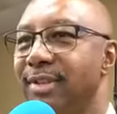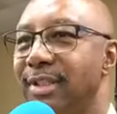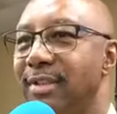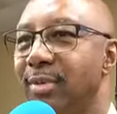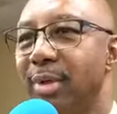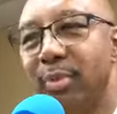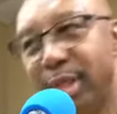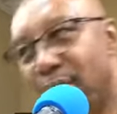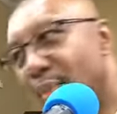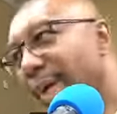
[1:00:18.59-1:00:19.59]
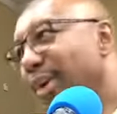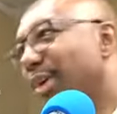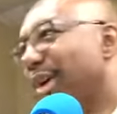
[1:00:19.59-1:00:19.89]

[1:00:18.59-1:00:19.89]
She said, well, we going to wait